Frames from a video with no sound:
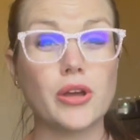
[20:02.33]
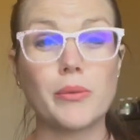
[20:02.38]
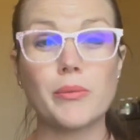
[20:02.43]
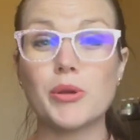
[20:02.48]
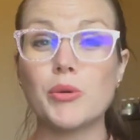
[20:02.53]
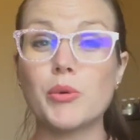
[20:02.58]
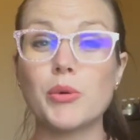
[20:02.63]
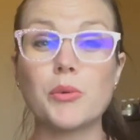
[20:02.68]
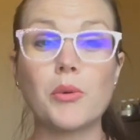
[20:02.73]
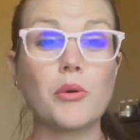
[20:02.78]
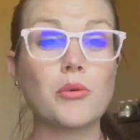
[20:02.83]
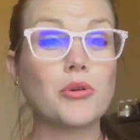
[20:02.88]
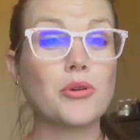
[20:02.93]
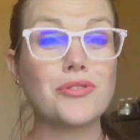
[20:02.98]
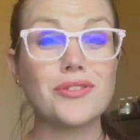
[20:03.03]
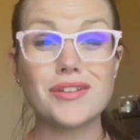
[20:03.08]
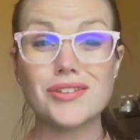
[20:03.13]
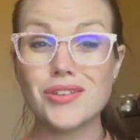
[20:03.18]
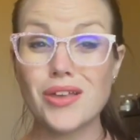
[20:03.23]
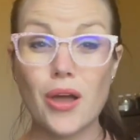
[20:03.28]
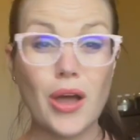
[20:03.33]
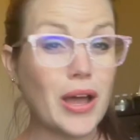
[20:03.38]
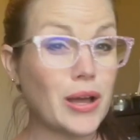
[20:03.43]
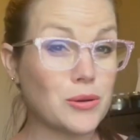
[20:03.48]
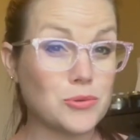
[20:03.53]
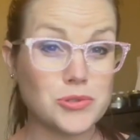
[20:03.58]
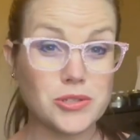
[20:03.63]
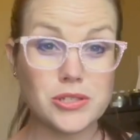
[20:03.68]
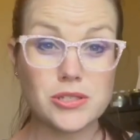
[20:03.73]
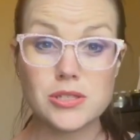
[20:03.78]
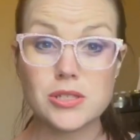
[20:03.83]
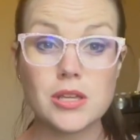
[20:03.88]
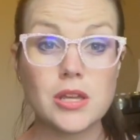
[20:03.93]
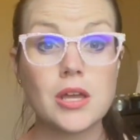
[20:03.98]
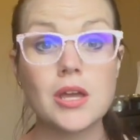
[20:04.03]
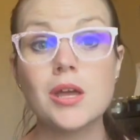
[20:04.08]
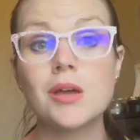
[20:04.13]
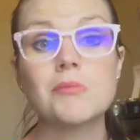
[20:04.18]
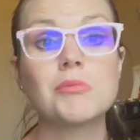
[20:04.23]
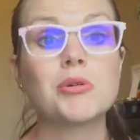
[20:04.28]
I mean, we won't know the houses,
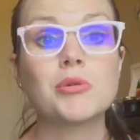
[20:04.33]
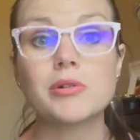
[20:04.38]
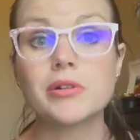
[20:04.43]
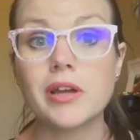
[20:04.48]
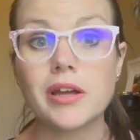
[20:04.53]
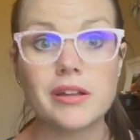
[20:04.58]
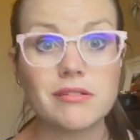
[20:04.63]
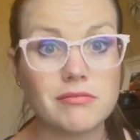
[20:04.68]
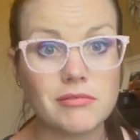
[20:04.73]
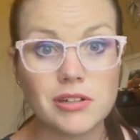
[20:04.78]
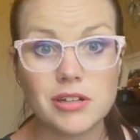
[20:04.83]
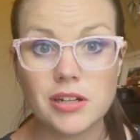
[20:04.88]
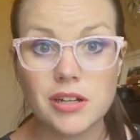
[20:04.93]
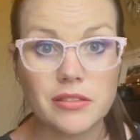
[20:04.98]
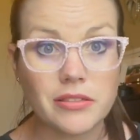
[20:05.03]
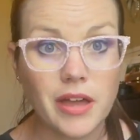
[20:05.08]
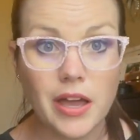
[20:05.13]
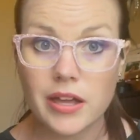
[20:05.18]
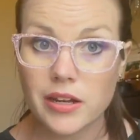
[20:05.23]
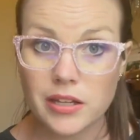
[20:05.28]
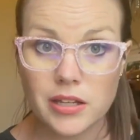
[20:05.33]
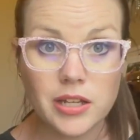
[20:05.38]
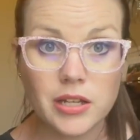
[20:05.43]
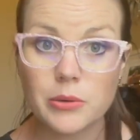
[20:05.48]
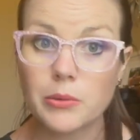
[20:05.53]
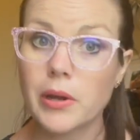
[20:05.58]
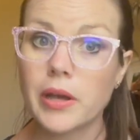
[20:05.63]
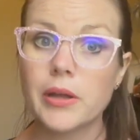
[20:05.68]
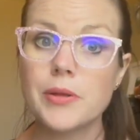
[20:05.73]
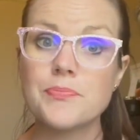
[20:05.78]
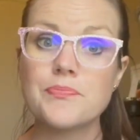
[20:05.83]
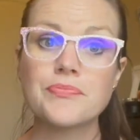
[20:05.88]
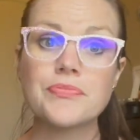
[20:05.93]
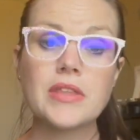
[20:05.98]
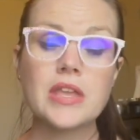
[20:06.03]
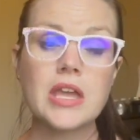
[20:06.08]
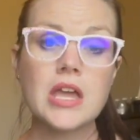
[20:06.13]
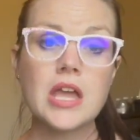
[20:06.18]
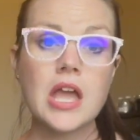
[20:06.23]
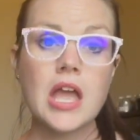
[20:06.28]
but we're not looking at that anyway.
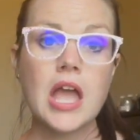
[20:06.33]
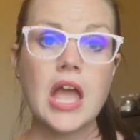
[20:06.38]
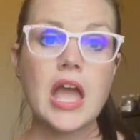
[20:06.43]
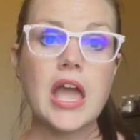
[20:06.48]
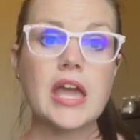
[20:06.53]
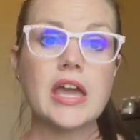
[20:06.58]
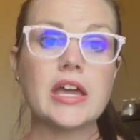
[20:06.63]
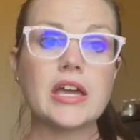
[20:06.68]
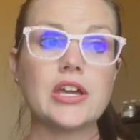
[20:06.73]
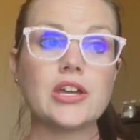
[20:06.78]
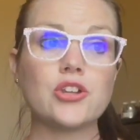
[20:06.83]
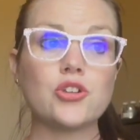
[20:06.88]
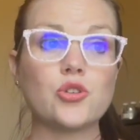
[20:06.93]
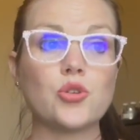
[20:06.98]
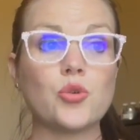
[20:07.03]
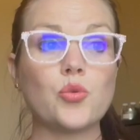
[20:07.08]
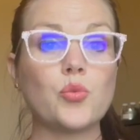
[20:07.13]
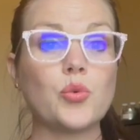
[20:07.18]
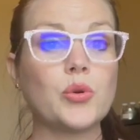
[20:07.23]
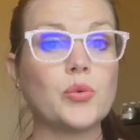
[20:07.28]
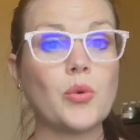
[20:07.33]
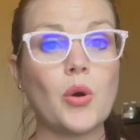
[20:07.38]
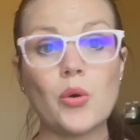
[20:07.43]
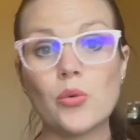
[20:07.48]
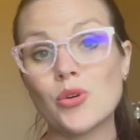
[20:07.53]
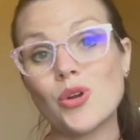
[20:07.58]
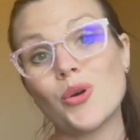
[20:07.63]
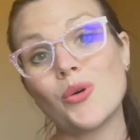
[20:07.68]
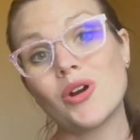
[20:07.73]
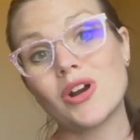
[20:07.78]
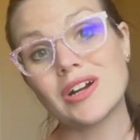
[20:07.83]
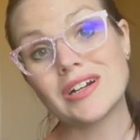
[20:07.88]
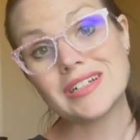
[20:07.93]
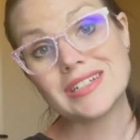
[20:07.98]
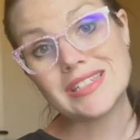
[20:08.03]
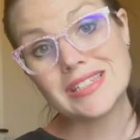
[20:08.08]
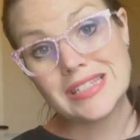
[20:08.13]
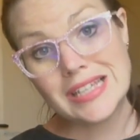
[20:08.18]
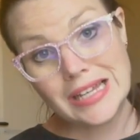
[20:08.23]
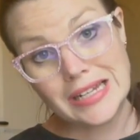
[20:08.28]
And we won't know our
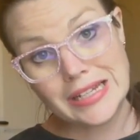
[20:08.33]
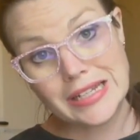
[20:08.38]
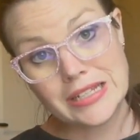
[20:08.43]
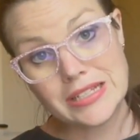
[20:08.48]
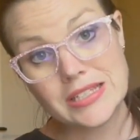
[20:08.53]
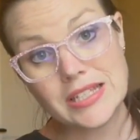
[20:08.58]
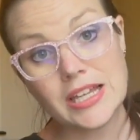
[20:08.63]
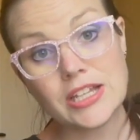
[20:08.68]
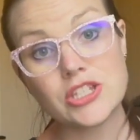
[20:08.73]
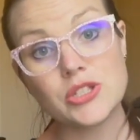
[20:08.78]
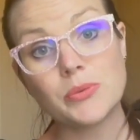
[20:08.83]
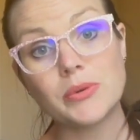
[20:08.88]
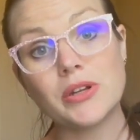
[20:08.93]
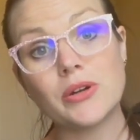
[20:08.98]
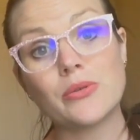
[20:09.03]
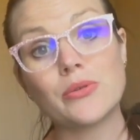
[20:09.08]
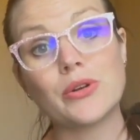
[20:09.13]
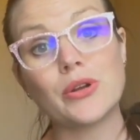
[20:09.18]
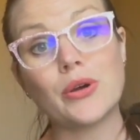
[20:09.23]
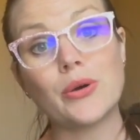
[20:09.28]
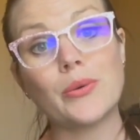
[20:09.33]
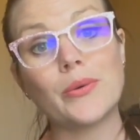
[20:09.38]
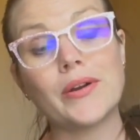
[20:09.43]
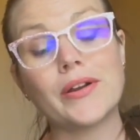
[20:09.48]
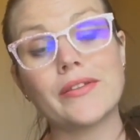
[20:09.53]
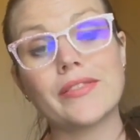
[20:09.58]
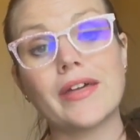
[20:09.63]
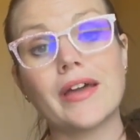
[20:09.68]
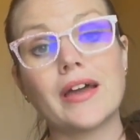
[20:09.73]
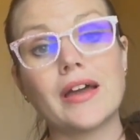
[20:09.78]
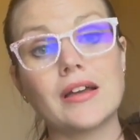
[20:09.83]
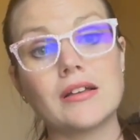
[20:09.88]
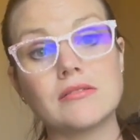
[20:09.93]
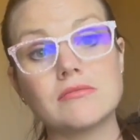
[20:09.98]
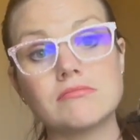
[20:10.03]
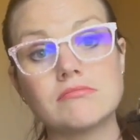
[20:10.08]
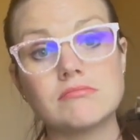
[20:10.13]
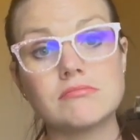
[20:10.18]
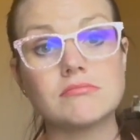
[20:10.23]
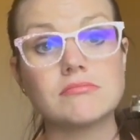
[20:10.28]
ascending sign, so we don't know where that
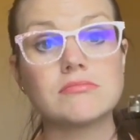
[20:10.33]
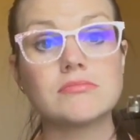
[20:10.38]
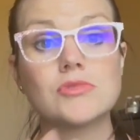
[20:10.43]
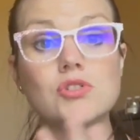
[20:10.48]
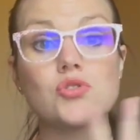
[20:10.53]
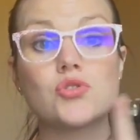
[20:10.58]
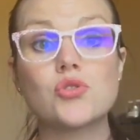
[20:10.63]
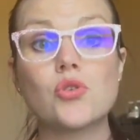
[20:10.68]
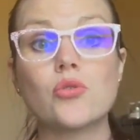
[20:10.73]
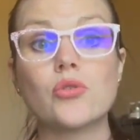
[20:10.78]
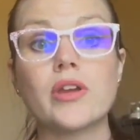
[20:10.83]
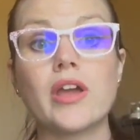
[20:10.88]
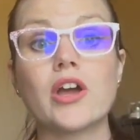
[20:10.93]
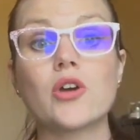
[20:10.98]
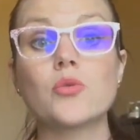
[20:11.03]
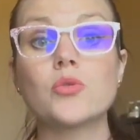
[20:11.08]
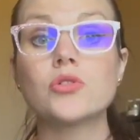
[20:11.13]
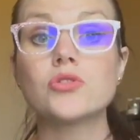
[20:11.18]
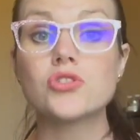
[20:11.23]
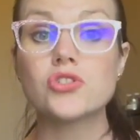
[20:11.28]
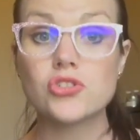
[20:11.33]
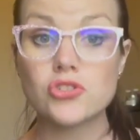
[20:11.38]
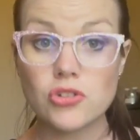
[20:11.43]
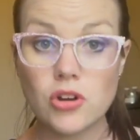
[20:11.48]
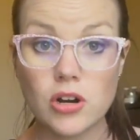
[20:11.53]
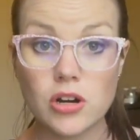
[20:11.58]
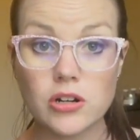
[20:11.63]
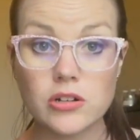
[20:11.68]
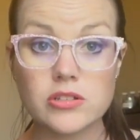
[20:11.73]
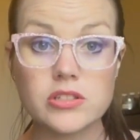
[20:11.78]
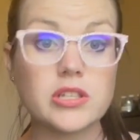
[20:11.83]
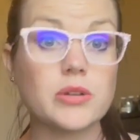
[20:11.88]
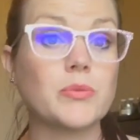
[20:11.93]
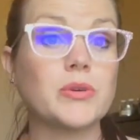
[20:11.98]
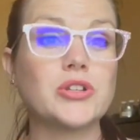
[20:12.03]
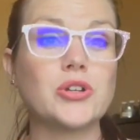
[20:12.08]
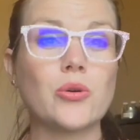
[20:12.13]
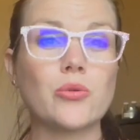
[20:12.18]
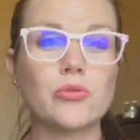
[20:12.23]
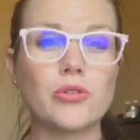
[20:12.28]
zodiac wheel starts, and we
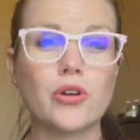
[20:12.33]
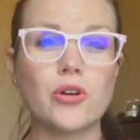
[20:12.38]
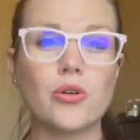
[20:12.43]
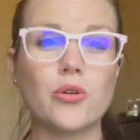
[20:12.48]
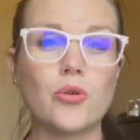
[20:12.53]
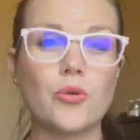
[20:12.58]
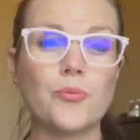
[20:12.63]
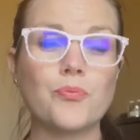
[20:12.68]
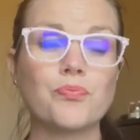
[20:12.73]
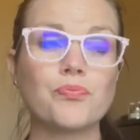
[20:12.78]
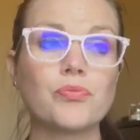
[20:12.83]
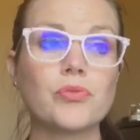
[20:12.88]
don't know,